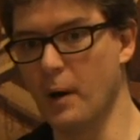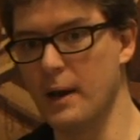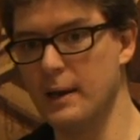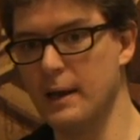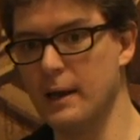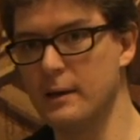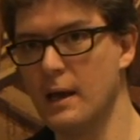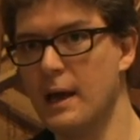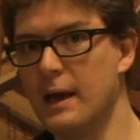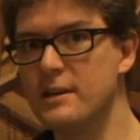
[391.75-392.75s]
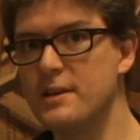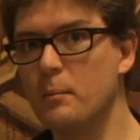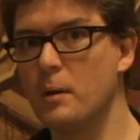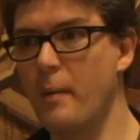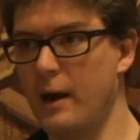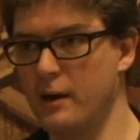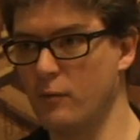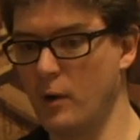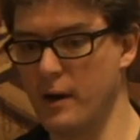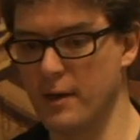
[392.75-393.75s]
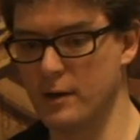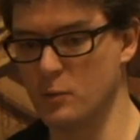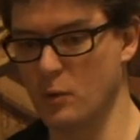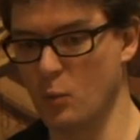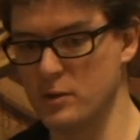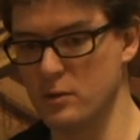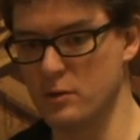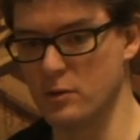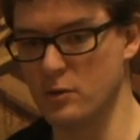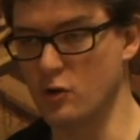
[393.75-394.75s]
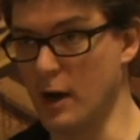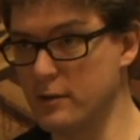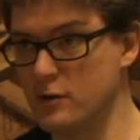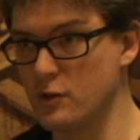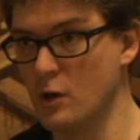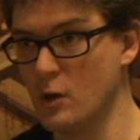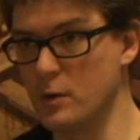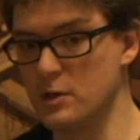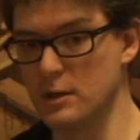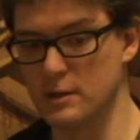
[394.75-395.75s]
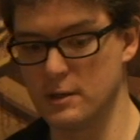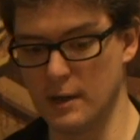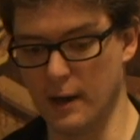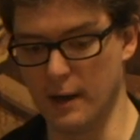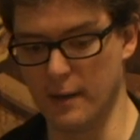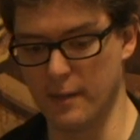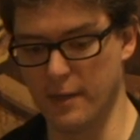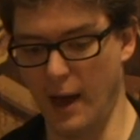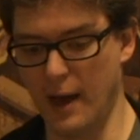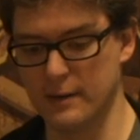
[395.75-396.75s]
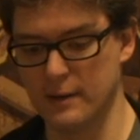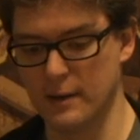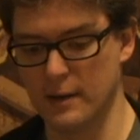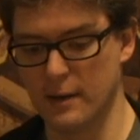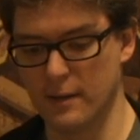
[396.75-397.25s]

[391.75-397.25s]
but it is emblematic of what I think is one of Wizards' strengths, which is that